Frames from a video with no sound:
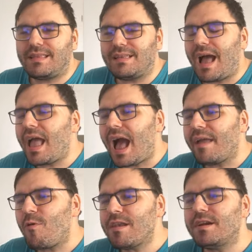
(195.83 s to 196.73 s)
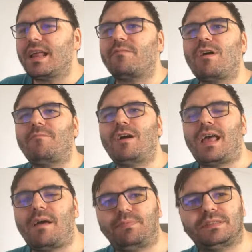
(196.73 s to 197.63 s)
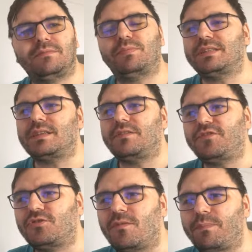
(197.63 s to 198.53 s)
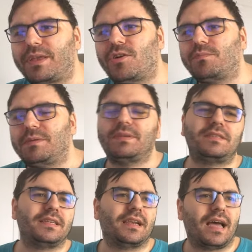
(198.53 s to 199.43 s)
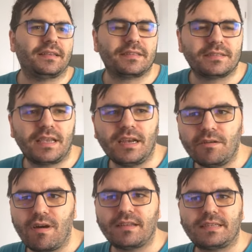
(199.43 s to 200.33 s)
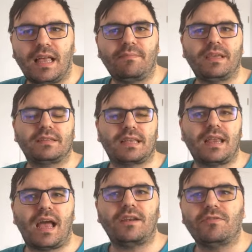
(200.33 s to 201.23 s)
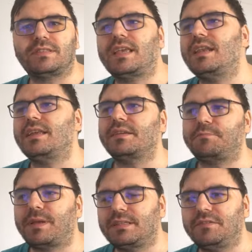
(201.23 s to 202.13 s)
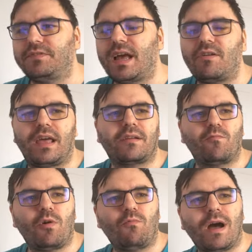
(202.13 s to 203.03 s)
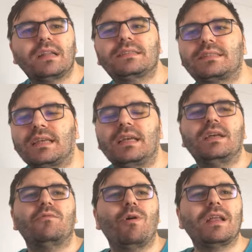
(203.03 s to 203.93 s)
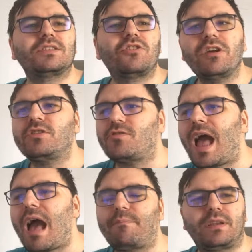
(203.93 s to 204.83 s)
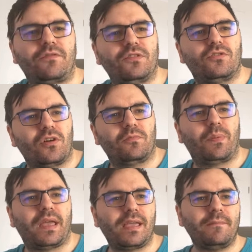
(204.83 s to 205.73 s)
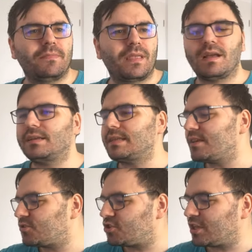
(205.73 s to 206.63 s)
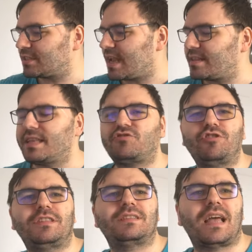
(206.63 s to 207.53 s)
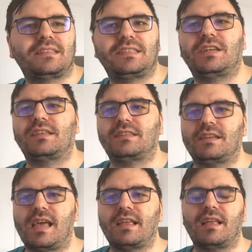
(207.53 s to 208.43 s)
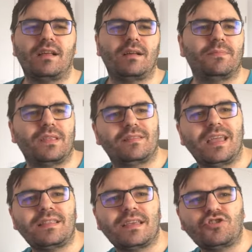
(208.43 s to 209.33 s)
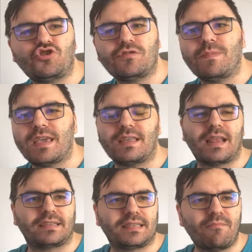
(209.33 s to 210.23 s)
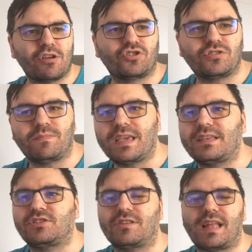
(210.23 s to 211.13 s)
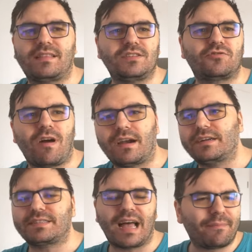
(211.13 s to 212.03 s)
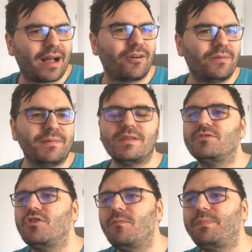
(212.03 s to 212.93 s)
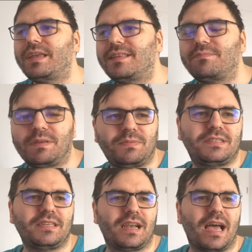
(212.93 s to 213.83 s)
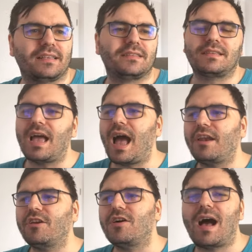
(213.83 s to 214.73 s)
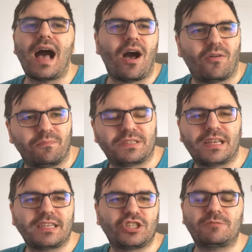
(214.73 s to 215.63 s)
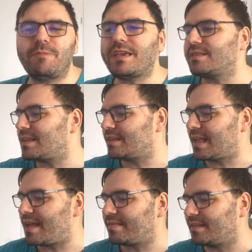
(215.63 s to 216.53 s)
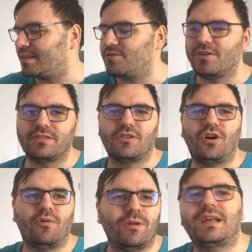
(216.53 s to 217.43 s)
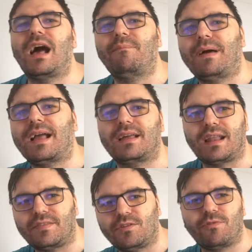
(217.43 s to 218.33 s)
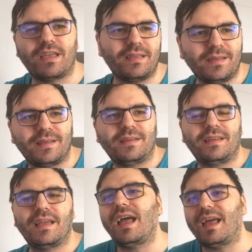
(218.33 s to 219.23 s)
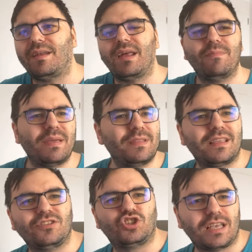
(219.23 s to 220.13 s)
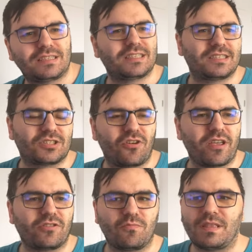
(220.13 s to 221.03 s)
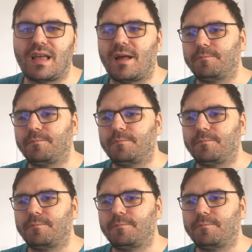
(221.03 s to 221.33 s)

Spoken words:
I wonder, like, what happens in Britain if you don't pay your BBC license? Can anyone tell me? Because I know it's getting expensive now. Like, what is going to happen if you don't pay? Because I suggest, like, they treat it that seriously. Like, they should make it, like, someone should make it so that these squatters somehow don't pay their BBC license. I don't know how, but, like, just make it that and, you know, the law will come back another way, and maybe then justice is going to be done.